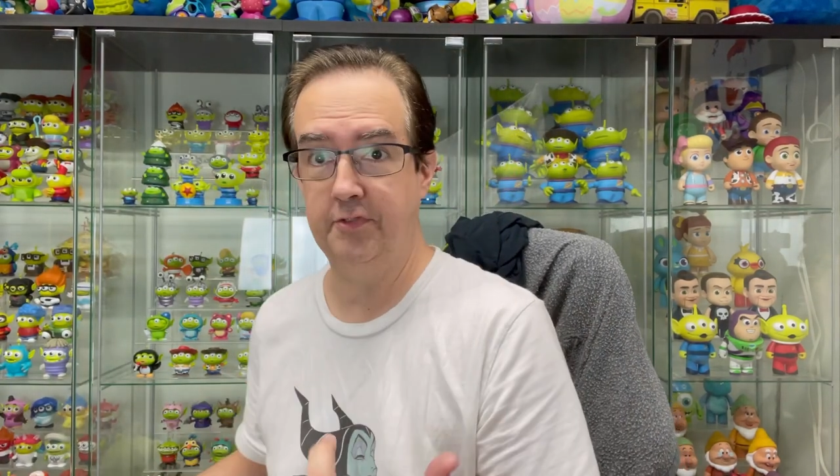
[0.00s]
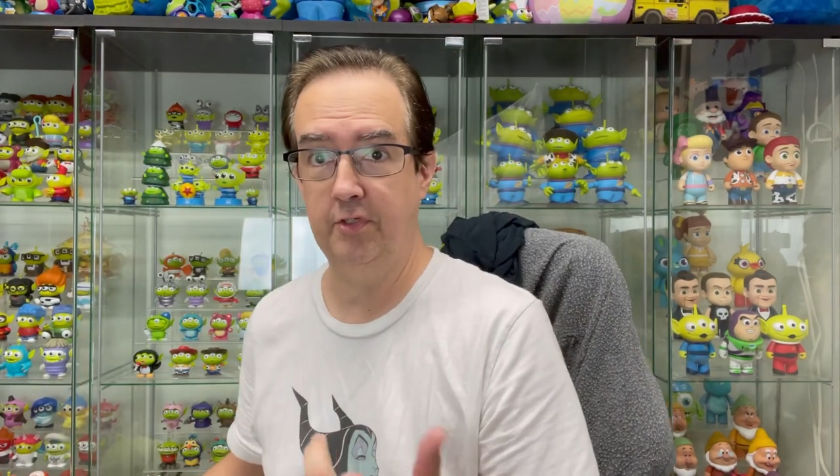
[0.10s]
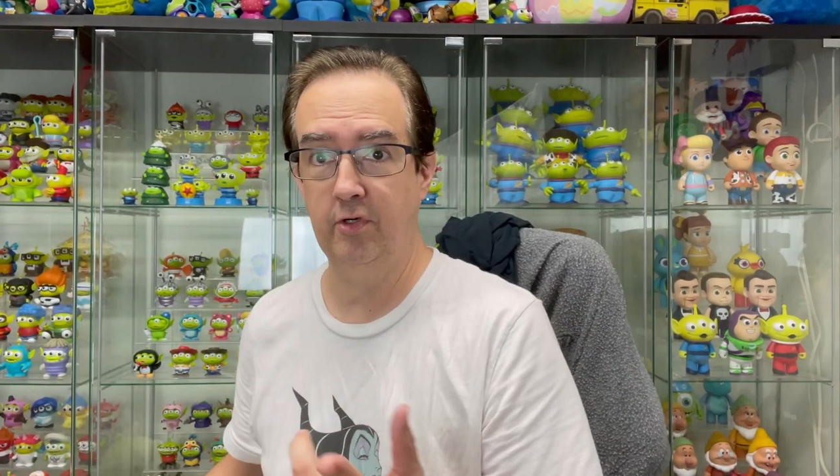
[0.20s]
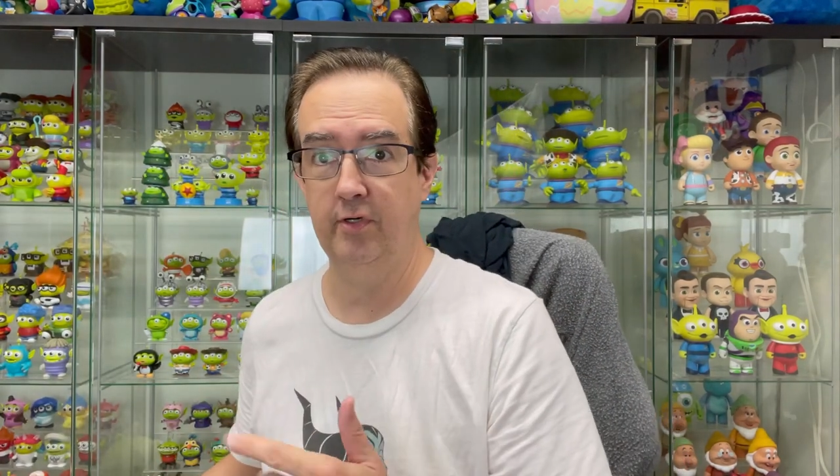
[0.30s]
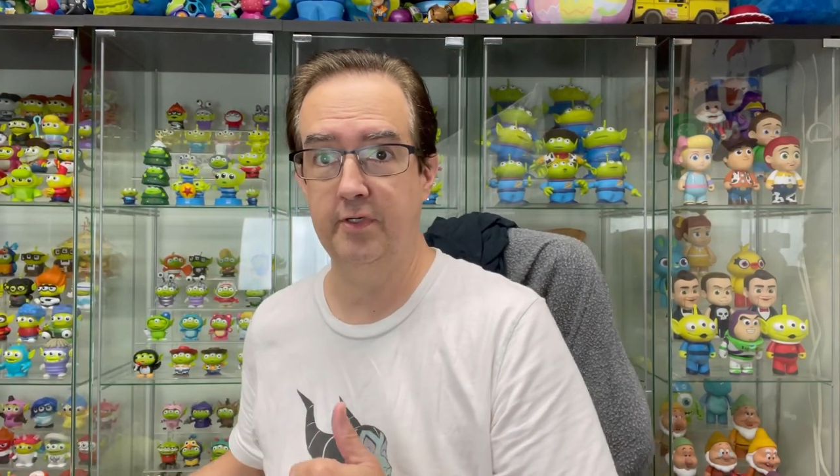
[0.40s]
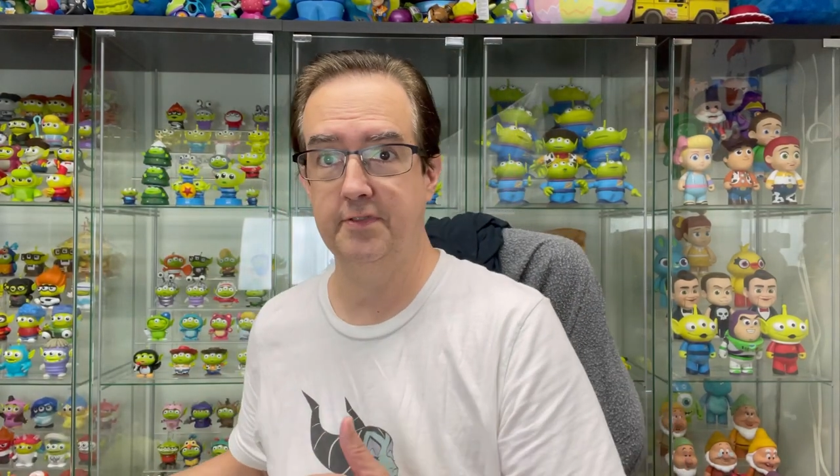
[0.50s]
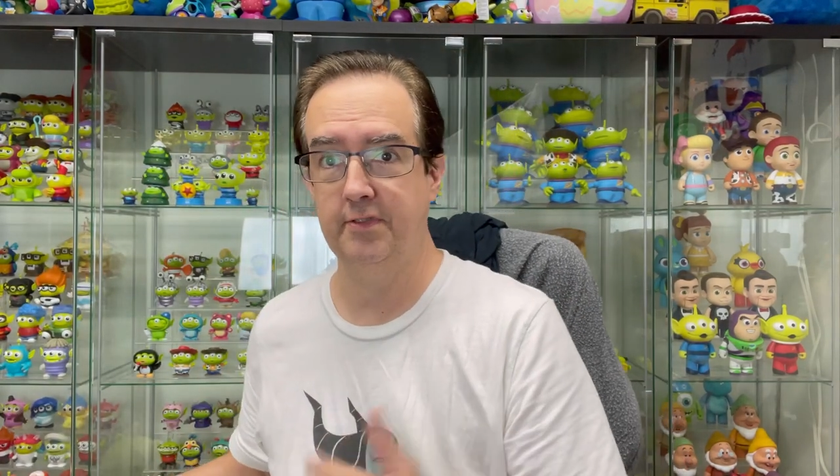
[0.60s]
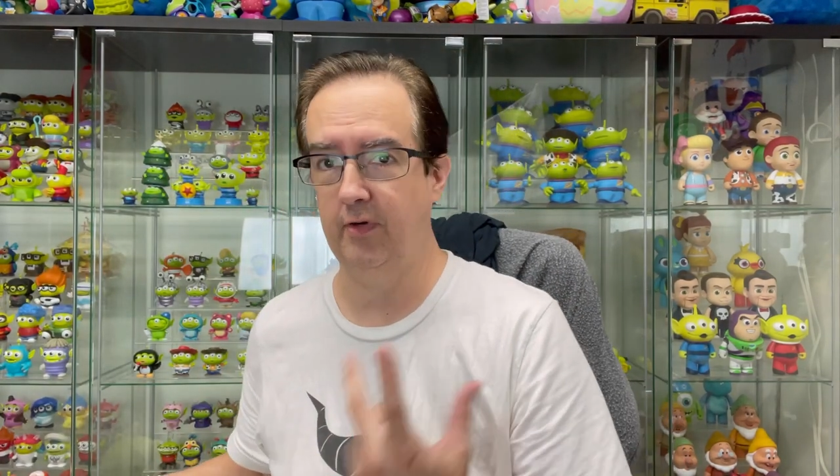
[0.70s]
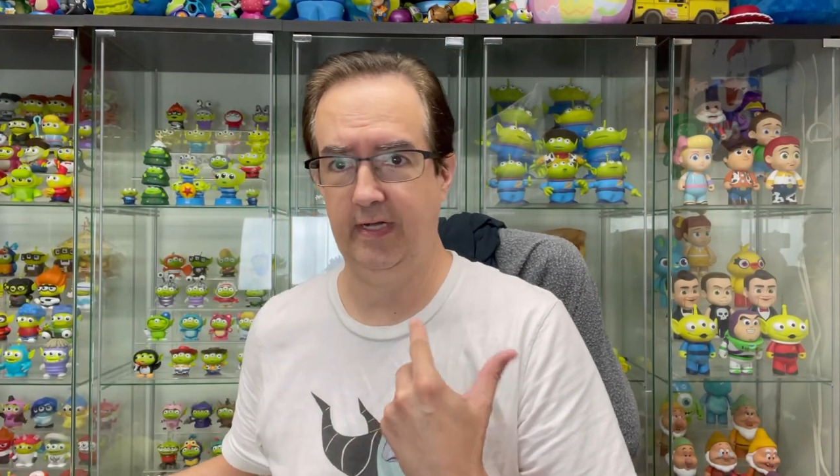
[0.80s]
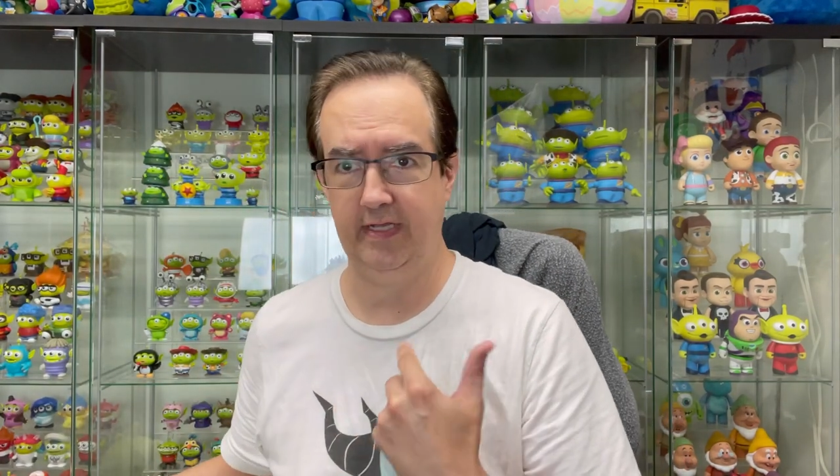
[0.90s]
you heard,
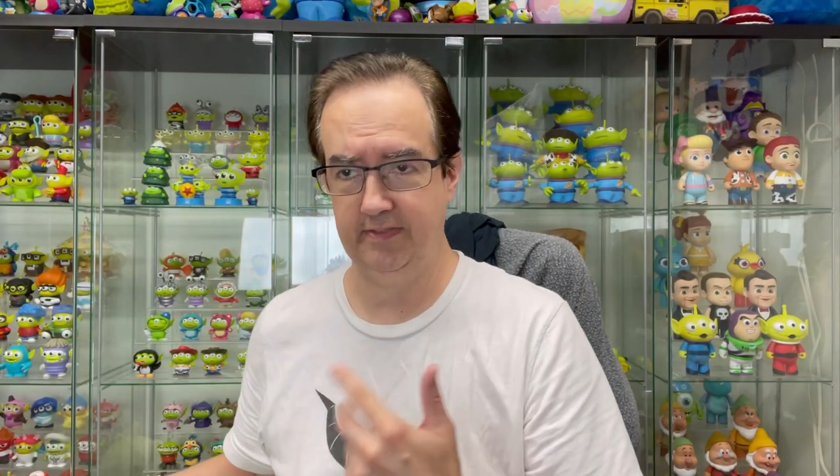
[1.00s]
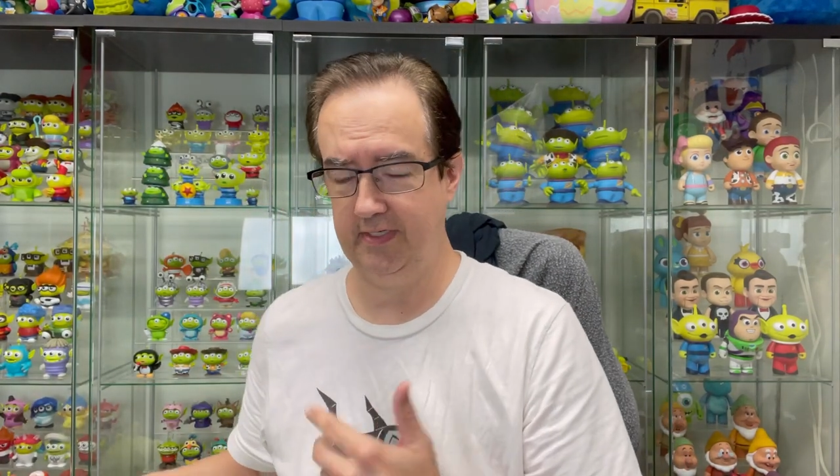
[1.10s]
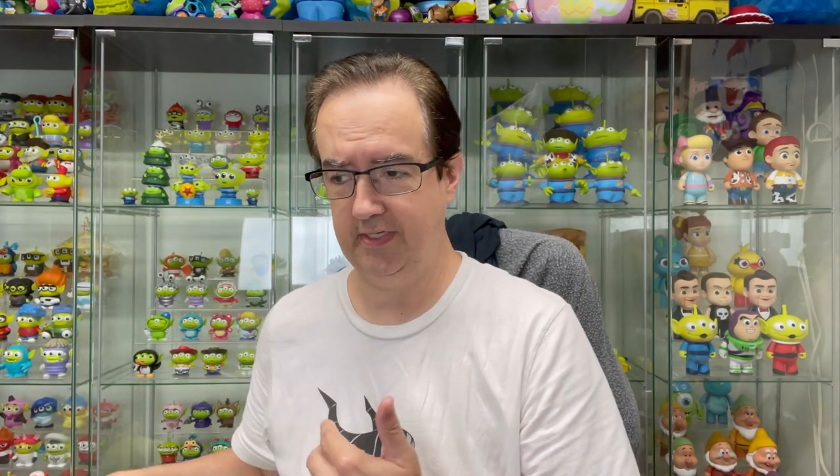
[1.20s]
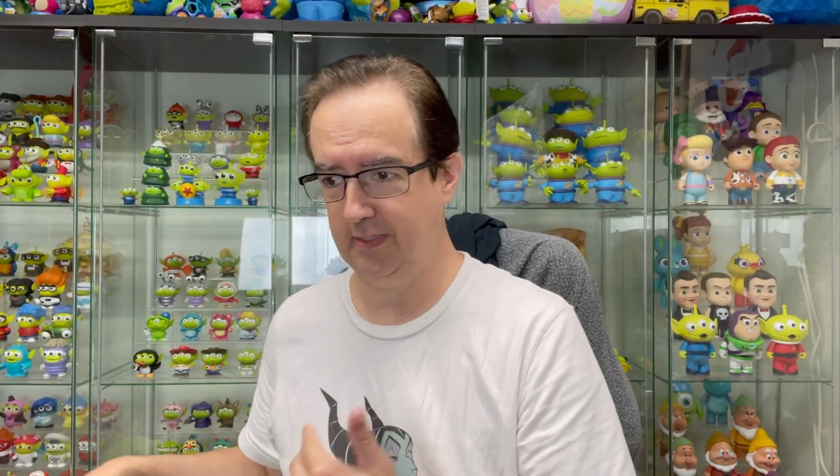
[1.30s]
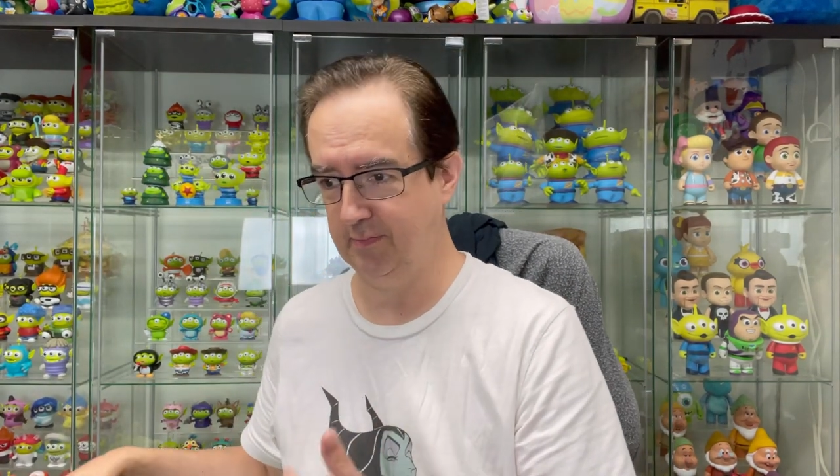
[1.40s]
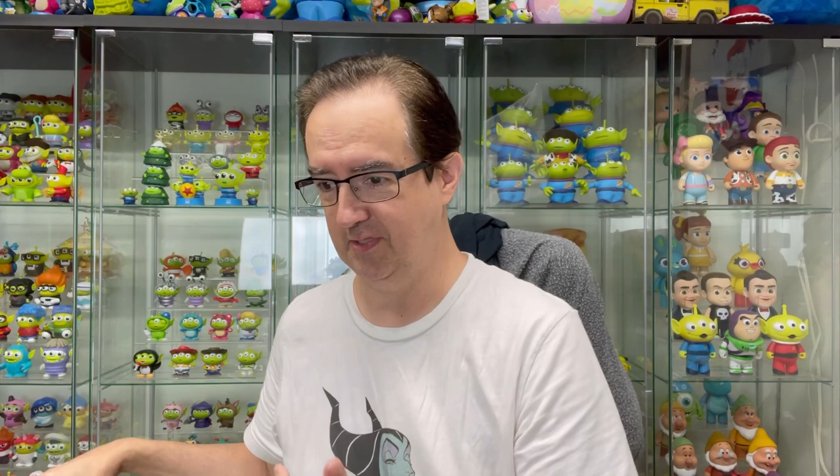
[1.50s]
sorry, I got the hiccups